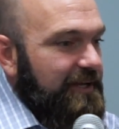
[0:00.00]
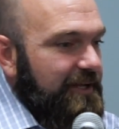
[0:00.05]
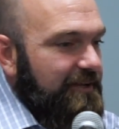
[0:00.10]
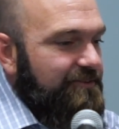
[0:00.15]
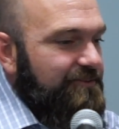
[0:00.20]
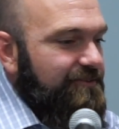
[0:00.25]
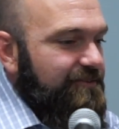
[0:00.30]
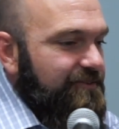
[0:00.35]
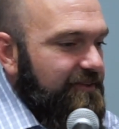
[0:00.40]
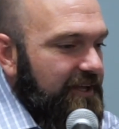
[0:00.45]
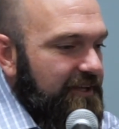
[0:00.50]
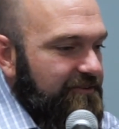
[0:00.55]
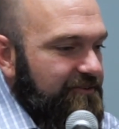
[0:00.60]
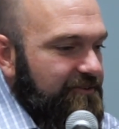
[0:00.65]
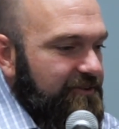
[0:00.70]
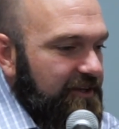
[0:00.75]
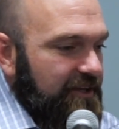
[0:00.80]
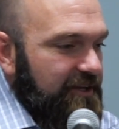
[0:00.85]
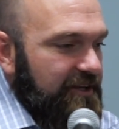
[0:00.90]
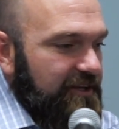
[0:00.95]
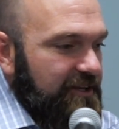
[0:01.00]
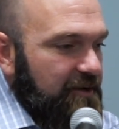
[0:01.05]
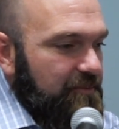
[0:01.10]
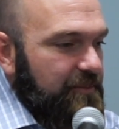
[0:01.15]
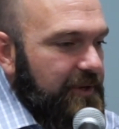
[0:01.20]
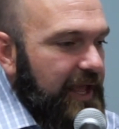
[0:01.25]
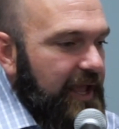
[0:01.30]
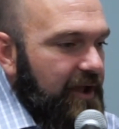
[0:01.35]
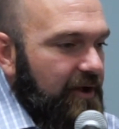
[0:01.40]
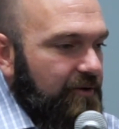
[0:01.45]
I mean, it's going to
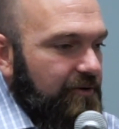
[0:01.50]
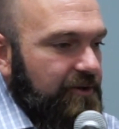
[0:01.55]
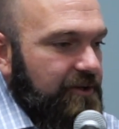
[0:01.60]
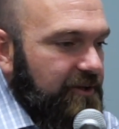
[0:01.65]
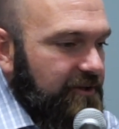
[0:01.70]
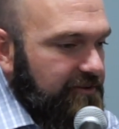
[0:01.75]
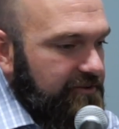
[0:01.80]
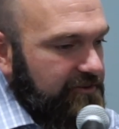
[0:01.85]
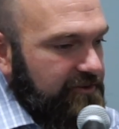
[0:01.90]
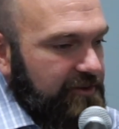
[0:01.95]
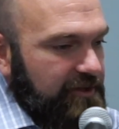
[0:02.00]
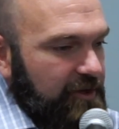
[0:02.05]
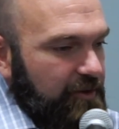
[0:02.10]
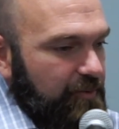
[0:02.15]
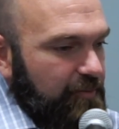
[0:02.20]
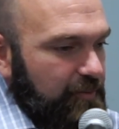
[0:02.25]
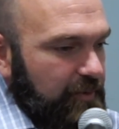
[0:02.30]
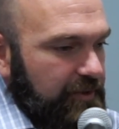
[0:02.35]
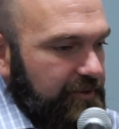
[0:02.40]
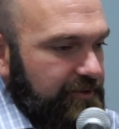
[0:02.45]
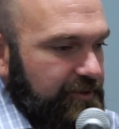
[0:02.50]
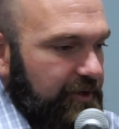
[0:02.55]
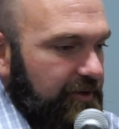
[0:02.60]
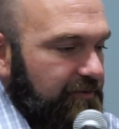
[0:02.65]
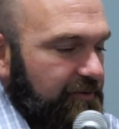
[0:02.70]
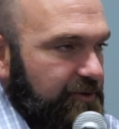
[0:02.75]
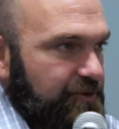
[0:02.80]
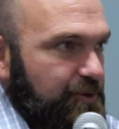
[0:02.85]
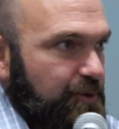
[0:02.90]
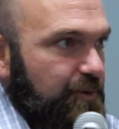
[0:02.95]
come down because when you
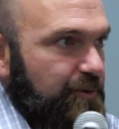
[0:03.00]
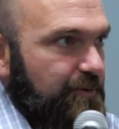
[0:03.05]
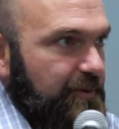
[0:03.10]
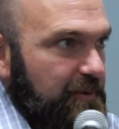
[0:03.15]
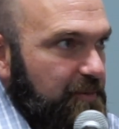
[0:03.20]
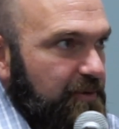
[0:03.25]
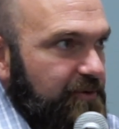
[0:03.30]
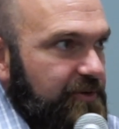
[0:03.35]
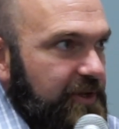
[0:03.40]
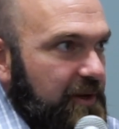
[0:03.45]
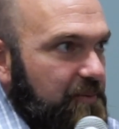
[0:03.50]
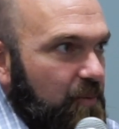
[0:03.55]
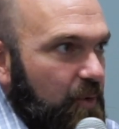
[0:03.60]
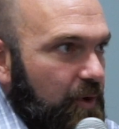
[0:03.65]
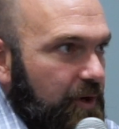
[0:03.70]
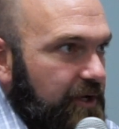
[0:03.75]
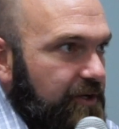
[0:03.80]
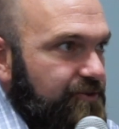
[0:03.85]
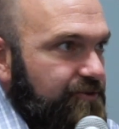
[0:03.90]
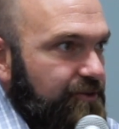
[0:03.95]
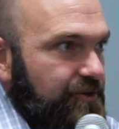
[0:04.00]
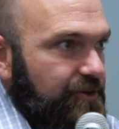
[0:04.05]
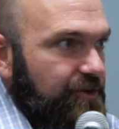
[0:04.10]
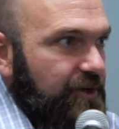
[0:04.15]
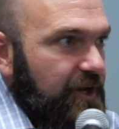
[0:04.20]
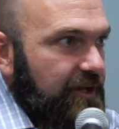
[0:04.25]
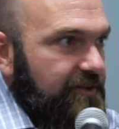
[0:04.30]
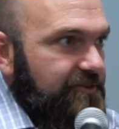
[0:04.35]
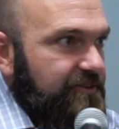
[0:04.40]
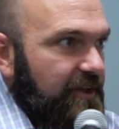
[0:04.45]
have a 2-3% mortgage, so you're
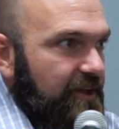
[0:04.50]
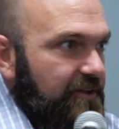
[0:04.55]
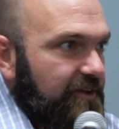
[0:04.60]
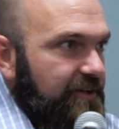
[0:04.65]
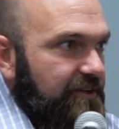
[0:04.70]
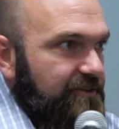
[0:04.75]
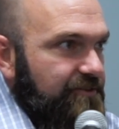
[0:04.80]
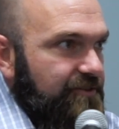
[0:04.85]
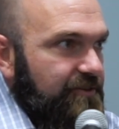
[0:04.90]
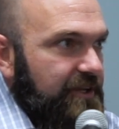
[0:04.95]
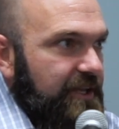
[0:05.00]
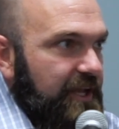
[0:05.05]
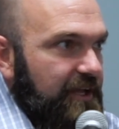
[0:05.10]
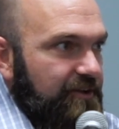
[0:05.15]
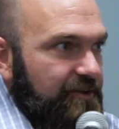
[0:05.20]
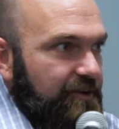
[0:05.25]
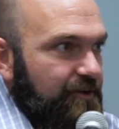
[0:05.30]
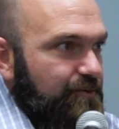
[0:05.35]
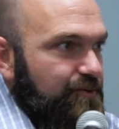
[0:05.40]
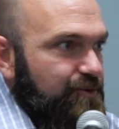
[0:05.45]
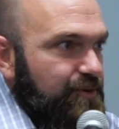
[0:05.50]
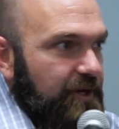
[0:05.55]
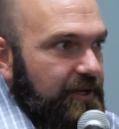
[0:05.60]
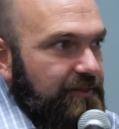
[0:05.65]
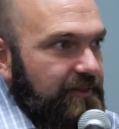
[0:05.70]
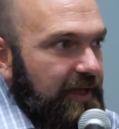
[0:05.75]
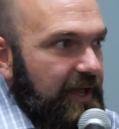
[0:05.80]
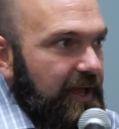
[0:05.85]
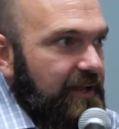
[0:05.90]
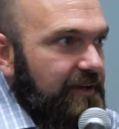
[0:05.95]
not selling because you can't go
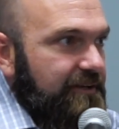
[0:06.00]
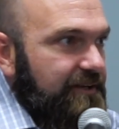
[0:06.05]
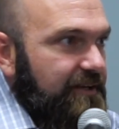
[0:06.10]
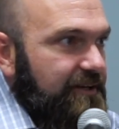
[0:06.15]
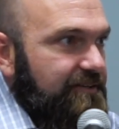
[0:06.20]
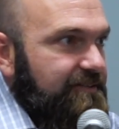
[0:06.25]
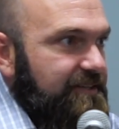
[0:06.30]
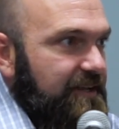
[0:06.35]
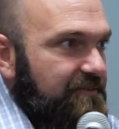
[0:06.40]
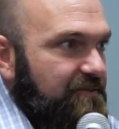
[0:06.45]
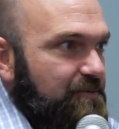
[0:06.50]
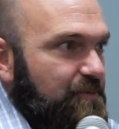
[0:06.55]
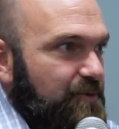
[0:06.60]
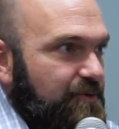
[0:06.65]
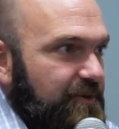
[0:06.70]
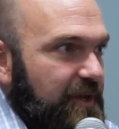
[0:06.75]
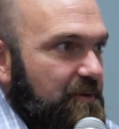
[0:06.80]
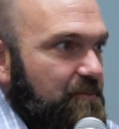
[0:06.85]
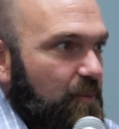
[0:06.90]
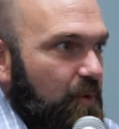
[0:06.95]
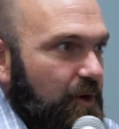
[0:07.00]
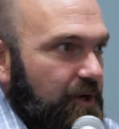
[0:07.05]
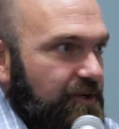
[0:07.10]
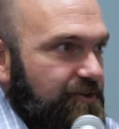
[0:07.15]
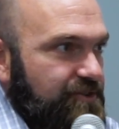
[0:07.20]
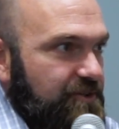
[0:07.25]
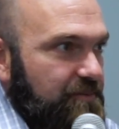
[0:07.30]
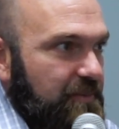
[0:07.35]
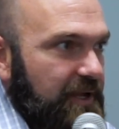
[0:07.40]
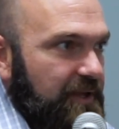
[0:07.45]
trade that and get a 7%
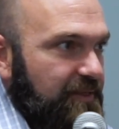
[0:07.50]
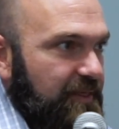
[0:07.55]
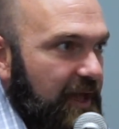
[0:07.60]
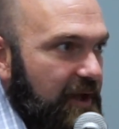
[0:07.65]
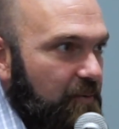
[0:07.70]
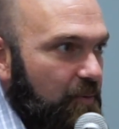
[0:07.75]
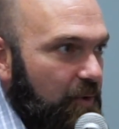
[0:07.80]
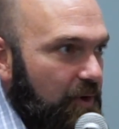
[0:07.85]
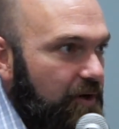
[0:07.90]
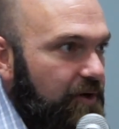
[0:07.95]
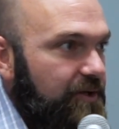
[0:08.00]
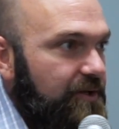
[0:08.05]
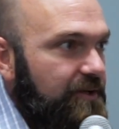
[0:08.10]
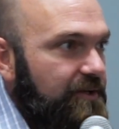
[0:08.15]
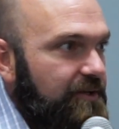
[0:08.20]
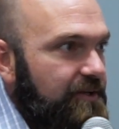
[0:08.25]
mortgage and make that work,